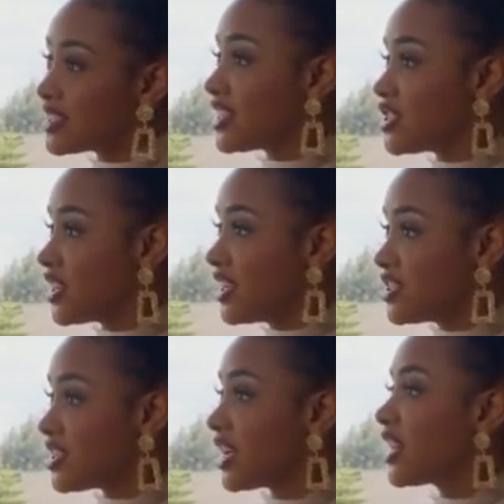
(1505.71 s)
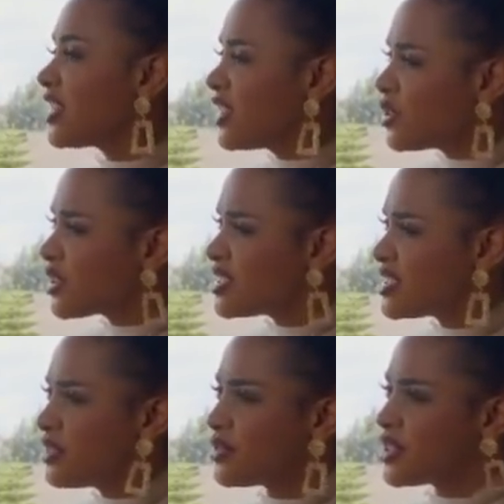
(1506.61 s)
are changing. And I think you can see
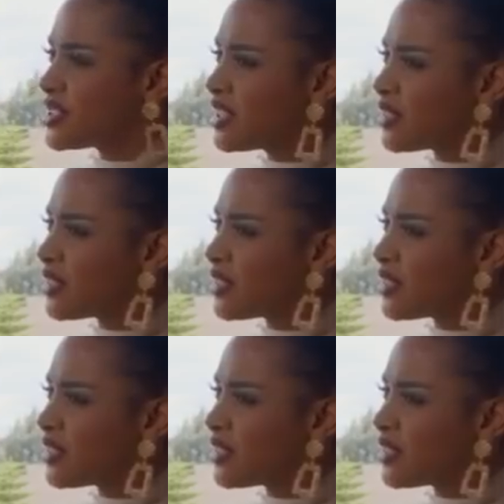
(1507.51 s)
it for yourself.